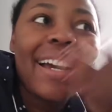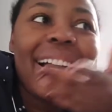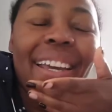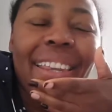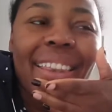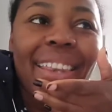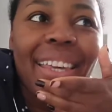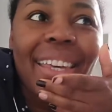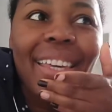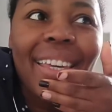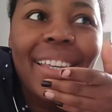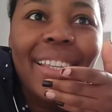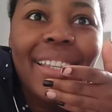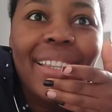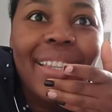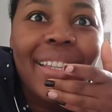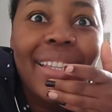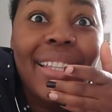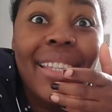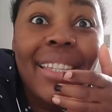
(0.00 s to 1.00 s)
I think it's
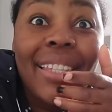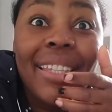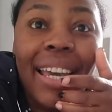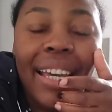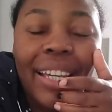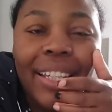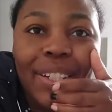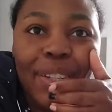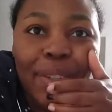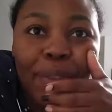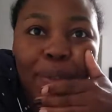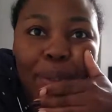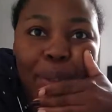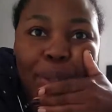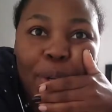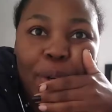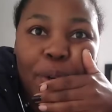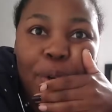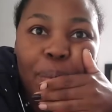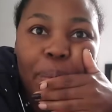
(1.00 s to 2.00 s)
the 2nd of
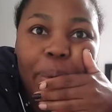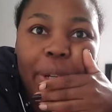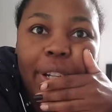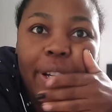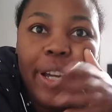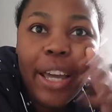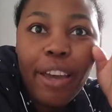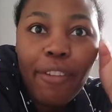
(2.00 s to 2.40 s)
October.